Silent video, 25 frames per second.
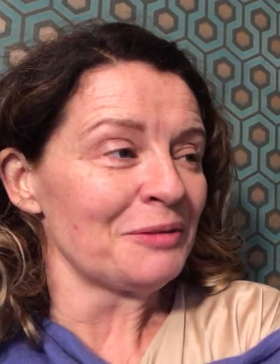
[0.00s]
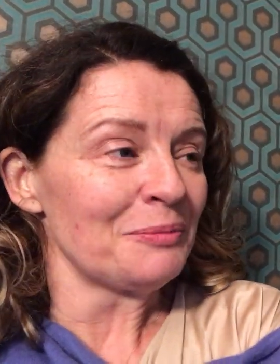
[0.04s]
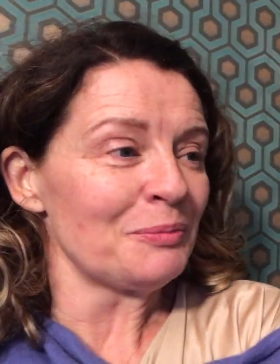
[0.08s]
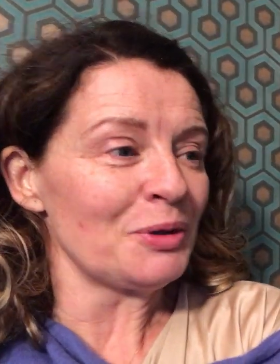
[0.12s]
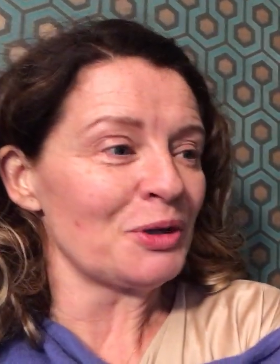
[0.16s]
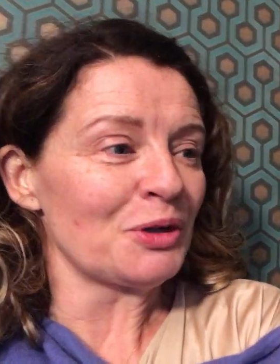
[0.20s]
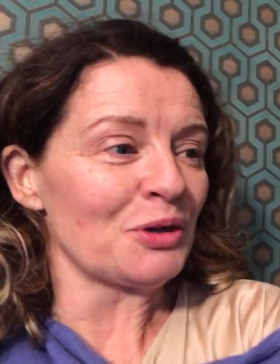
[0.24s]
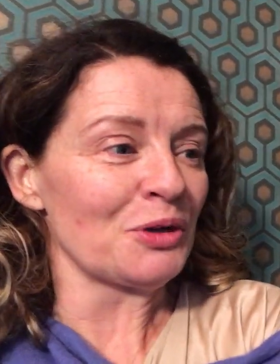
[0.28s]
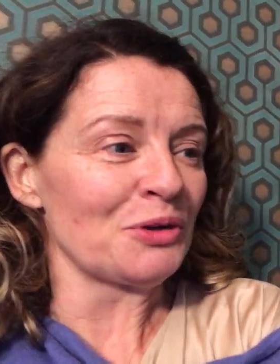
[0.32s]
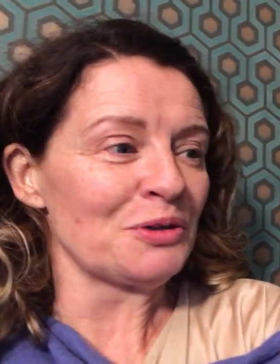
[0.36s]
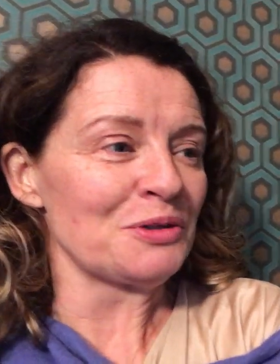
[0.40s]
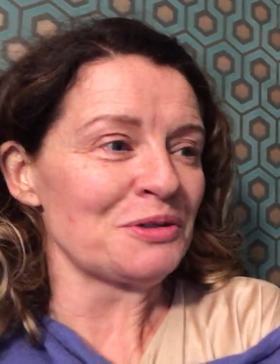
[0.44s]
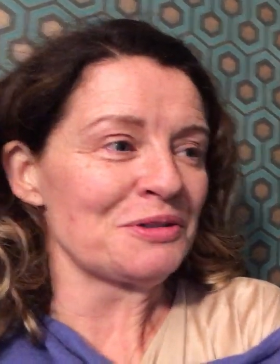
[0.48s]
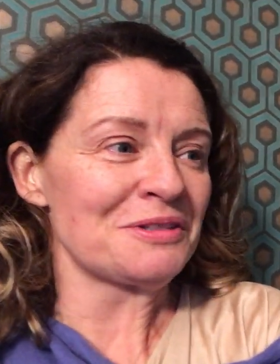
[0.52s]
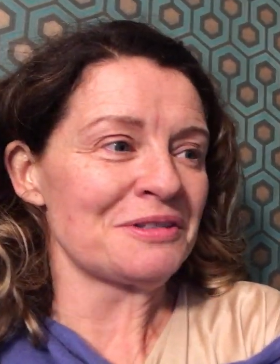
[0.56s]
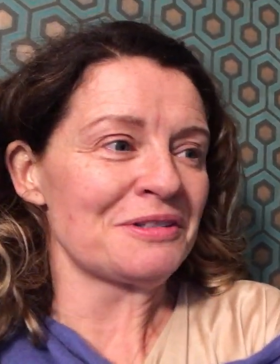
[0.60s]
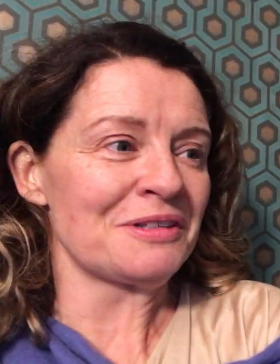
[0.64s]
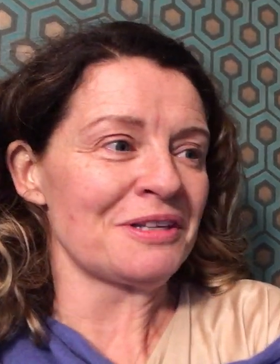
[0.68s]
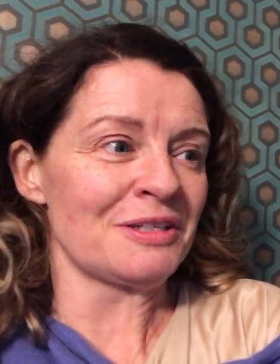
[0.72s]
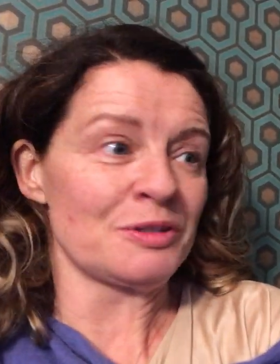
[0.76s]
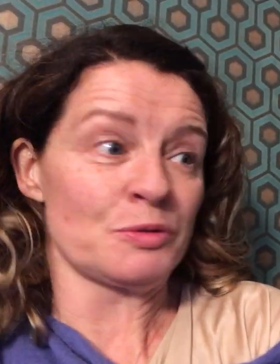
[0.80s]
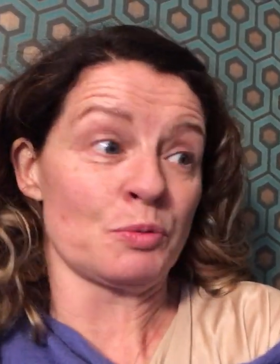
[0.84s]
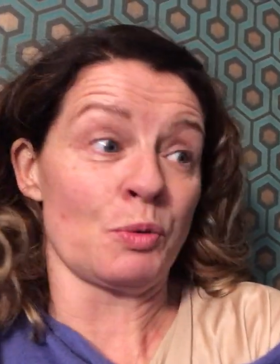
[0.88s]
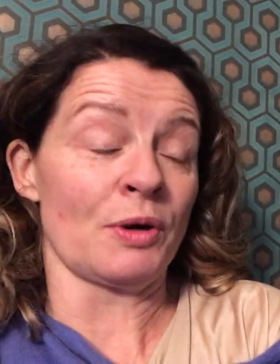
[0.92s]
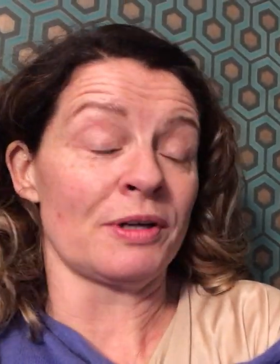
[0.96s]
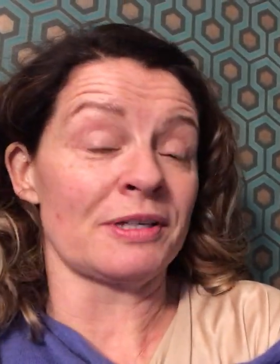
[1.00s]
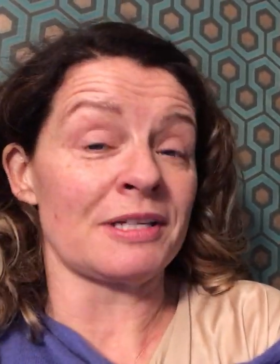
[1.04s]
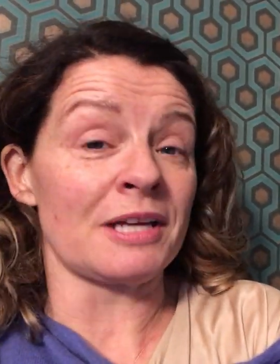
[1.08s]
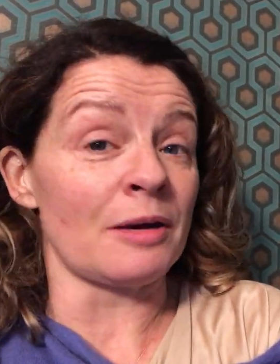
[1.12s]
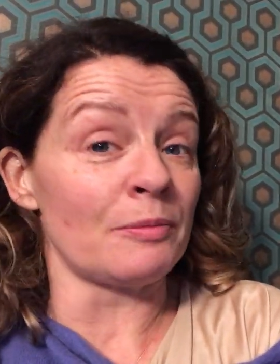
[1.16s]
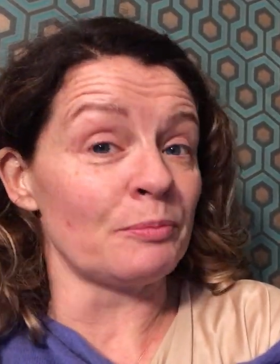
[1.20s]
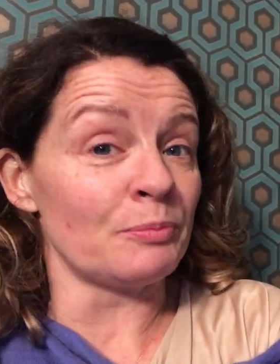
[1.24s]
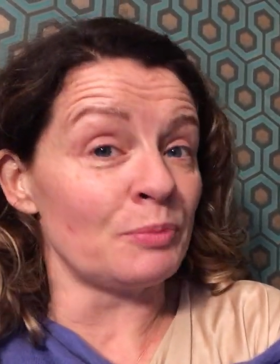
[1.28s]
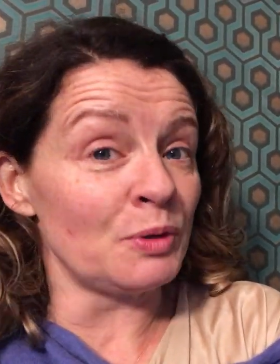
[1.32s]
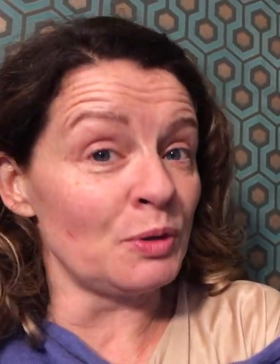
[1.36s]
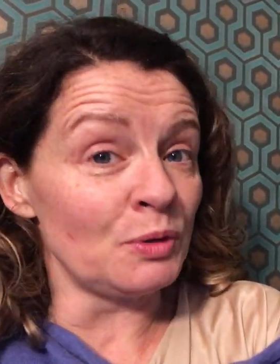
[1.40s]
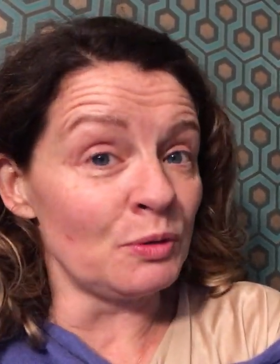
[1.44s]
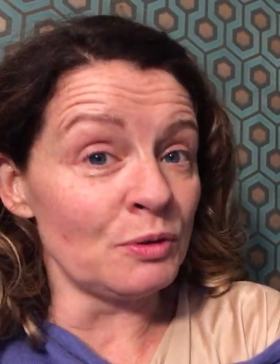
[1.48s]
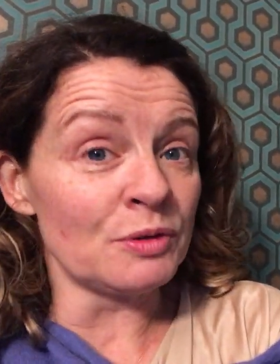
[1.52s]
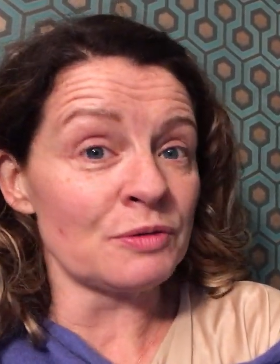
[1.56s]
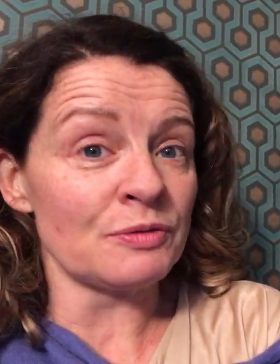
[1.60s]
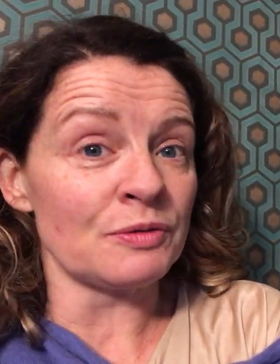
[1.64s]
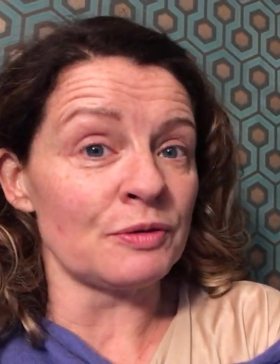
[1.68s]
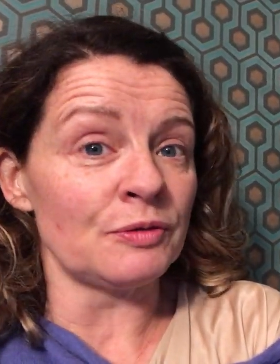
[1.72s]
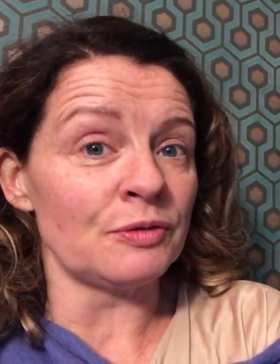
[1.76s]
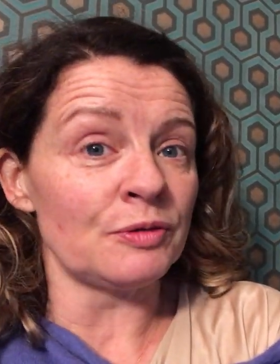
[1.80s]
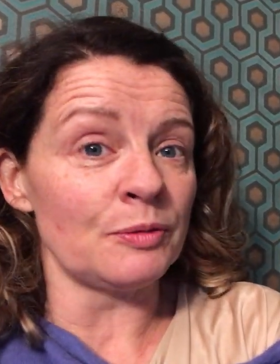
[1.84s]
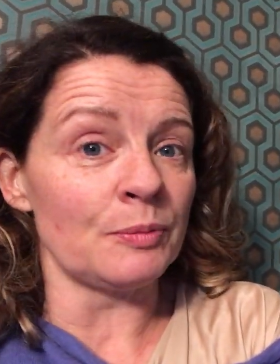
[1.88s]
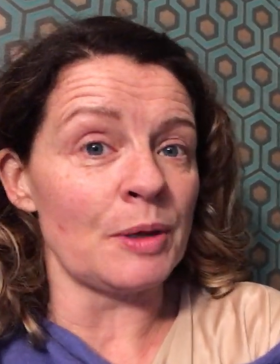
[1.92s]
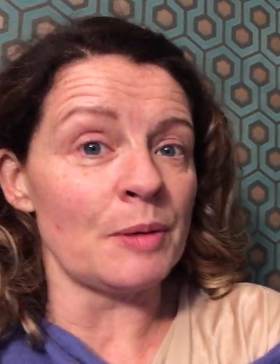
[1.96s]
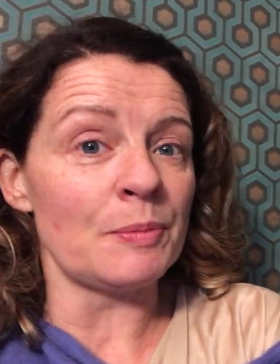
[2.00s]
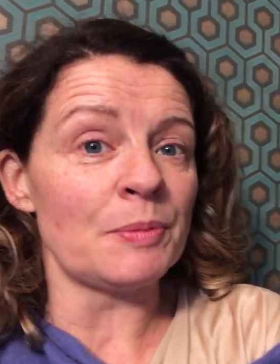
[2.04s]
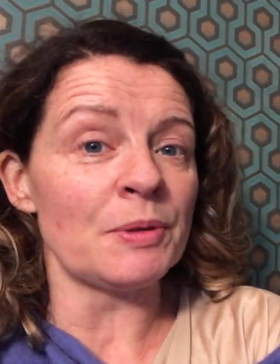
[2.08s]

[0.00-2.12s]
because it's worked out beautiful for me.